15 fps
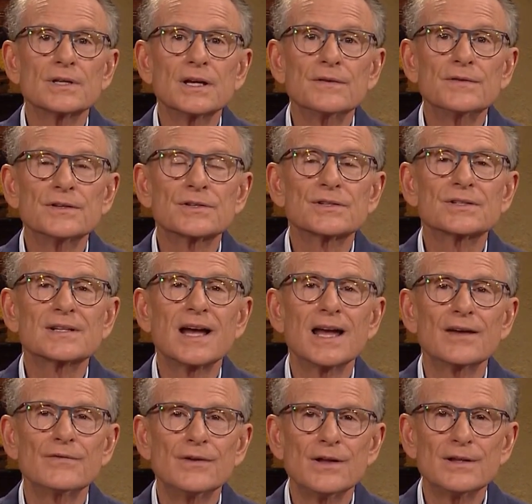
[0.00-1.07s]
of His
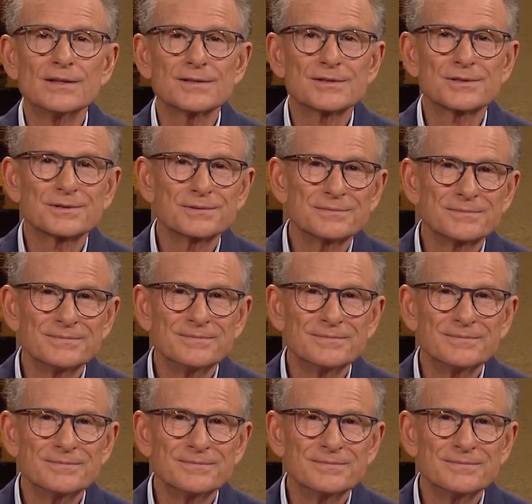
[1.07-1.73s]
sky vaults.